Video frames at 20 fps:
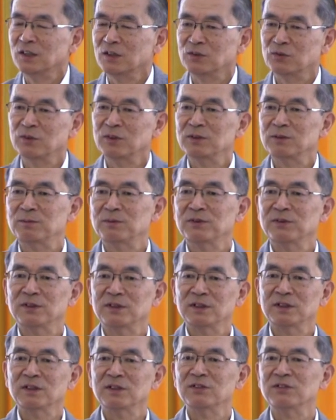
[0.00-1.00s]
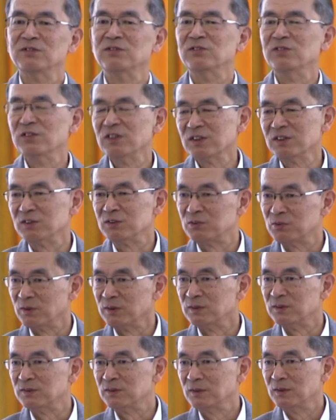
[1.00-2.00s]
Great Britain is really
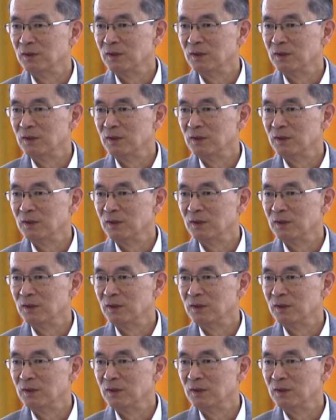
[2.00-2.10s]
great.